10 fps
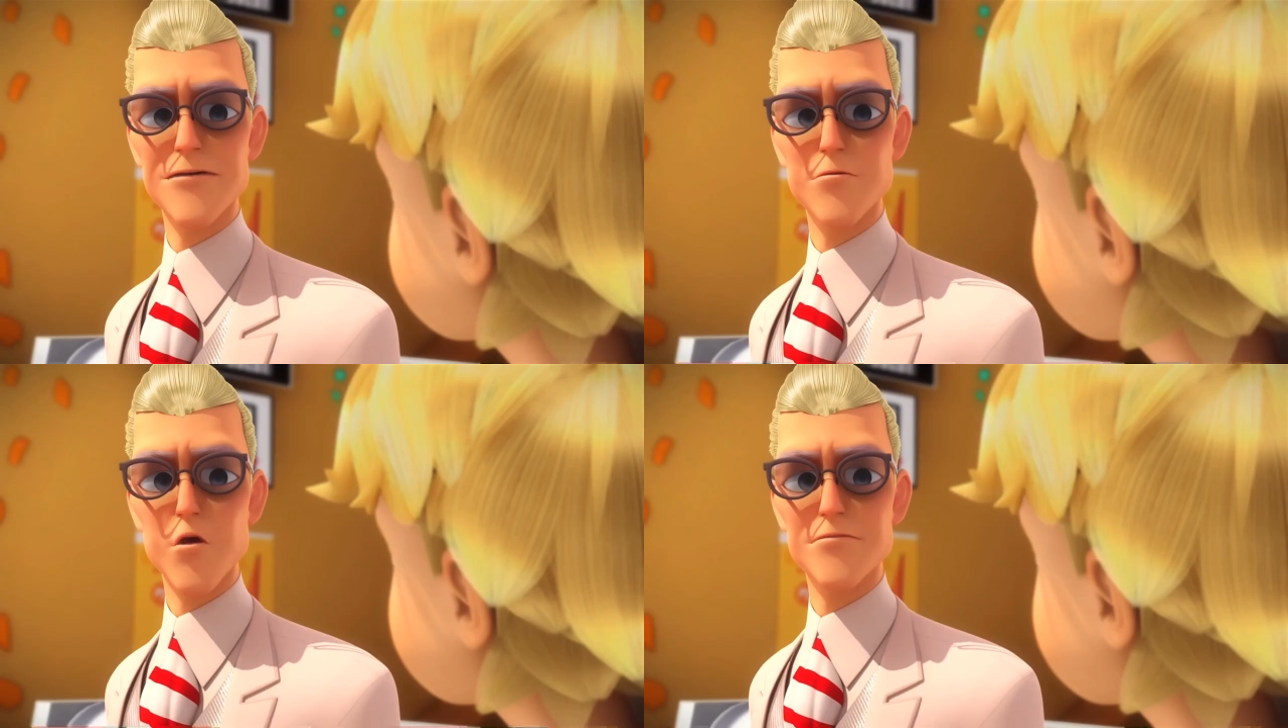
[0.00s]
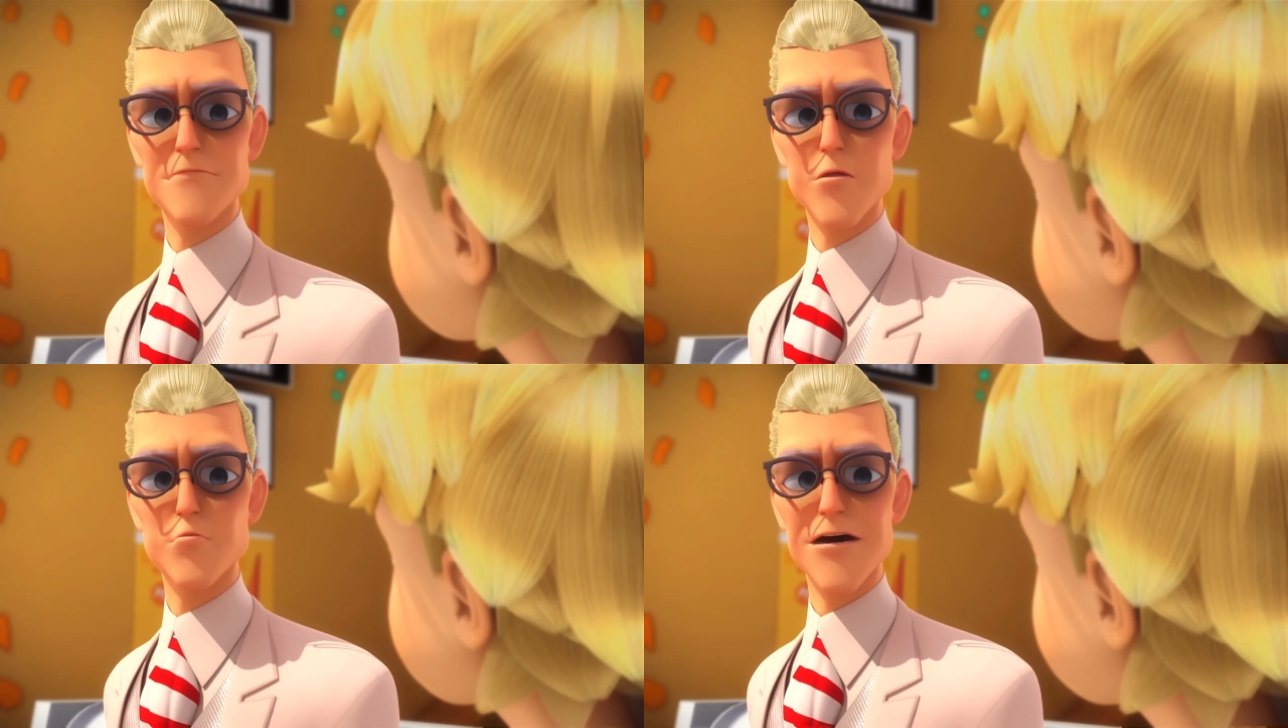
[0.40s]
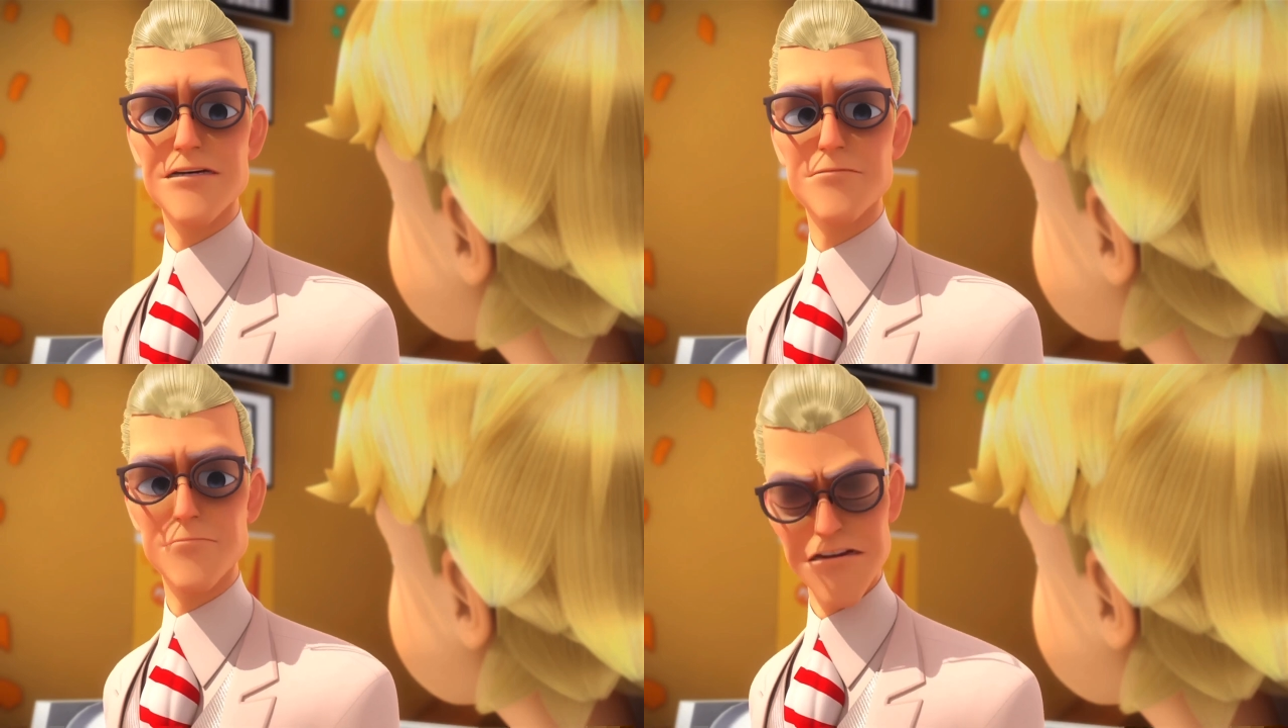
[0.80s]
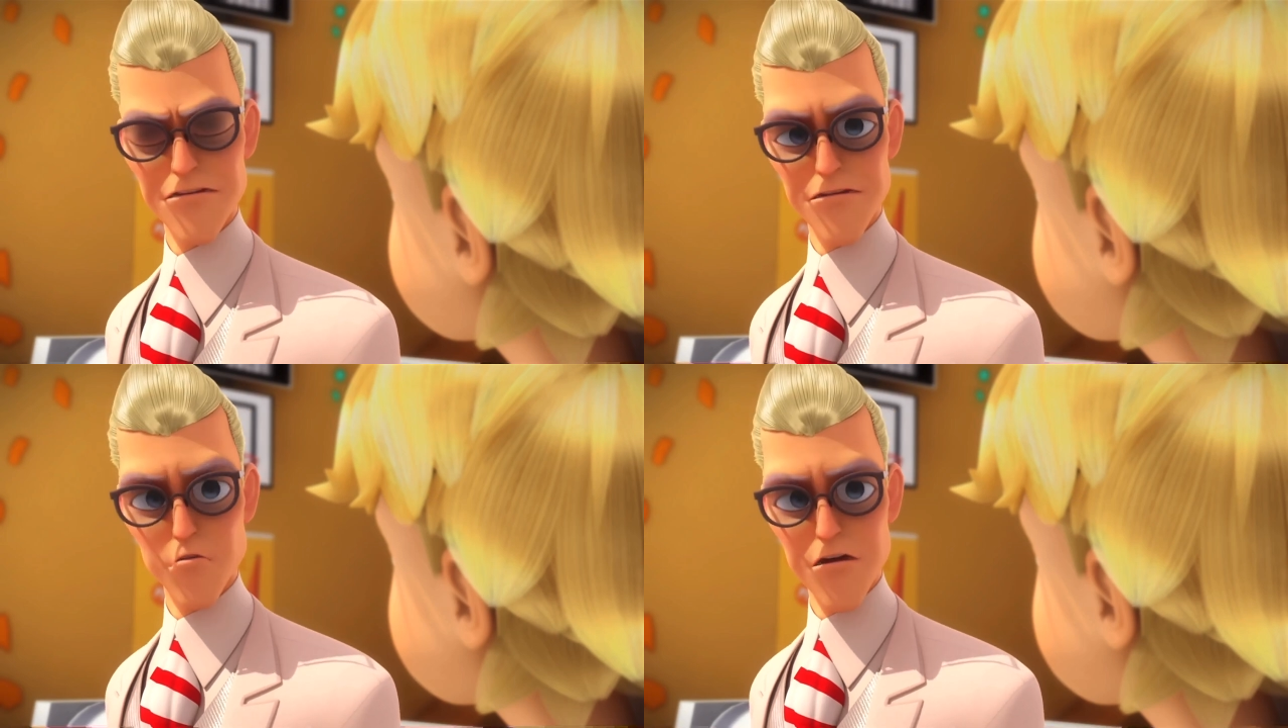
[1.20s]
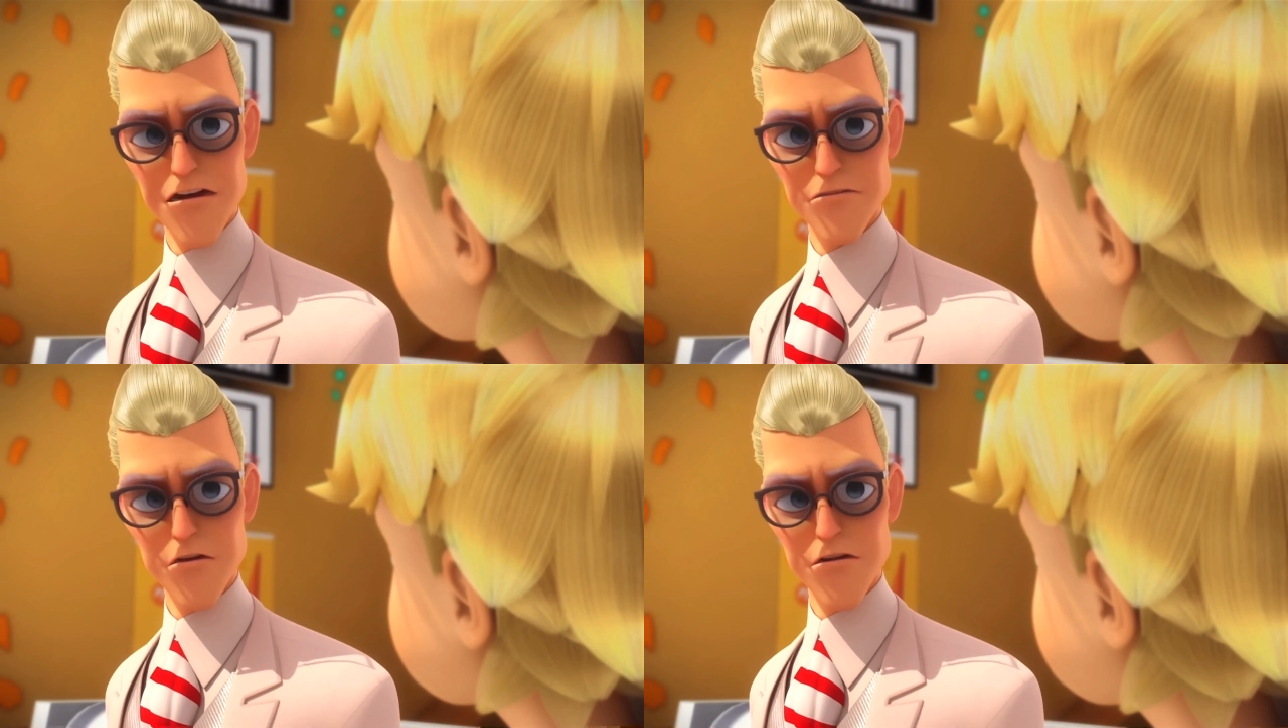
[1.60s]
It's important for you and I to be able
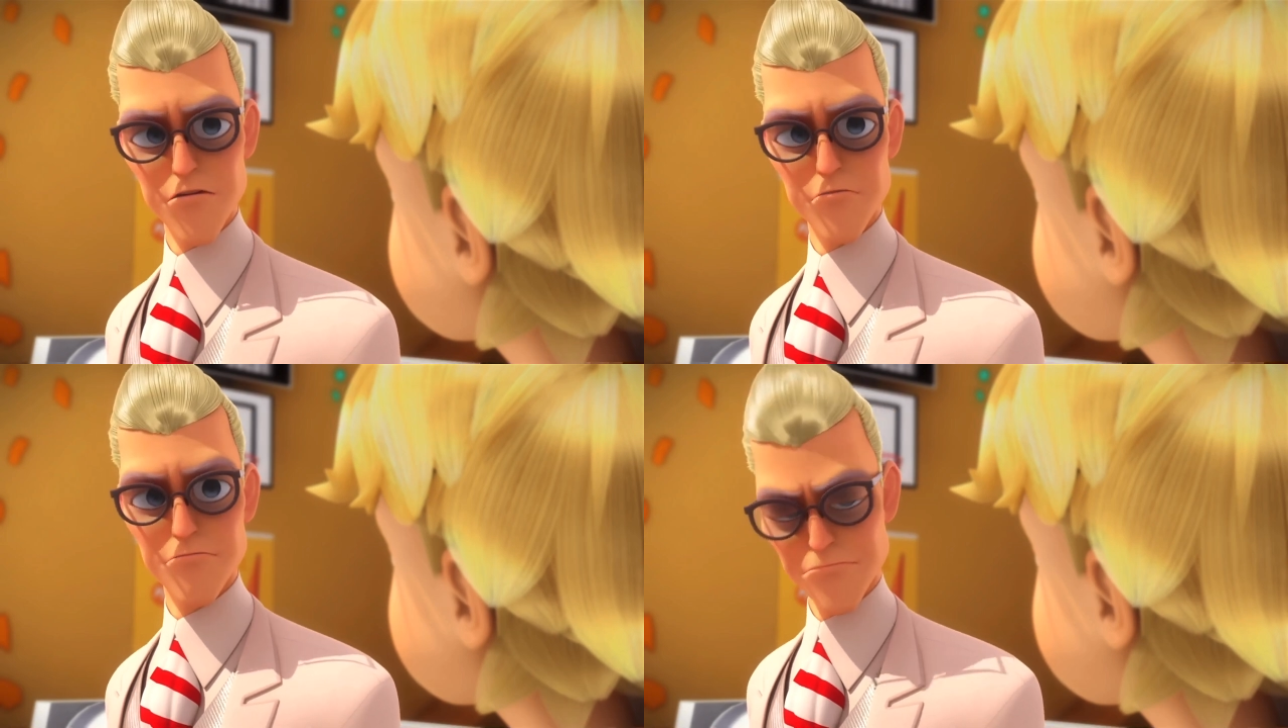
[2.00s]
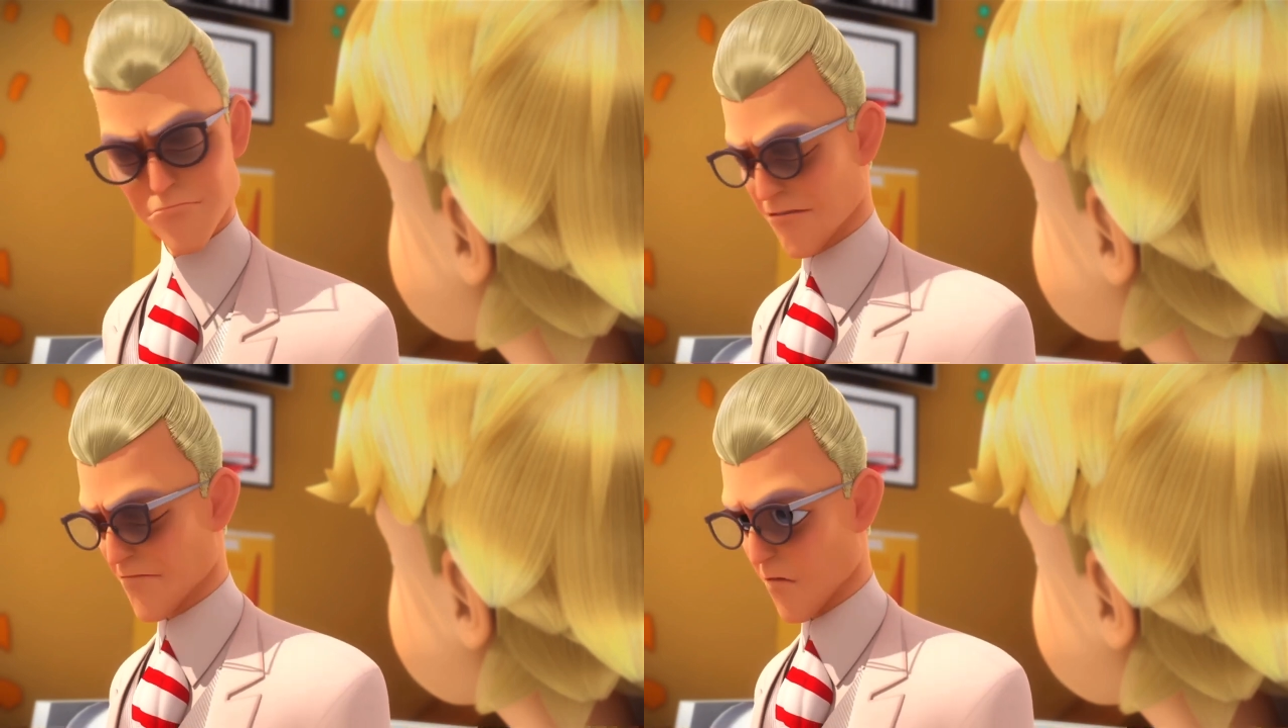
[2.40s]
to trust each other.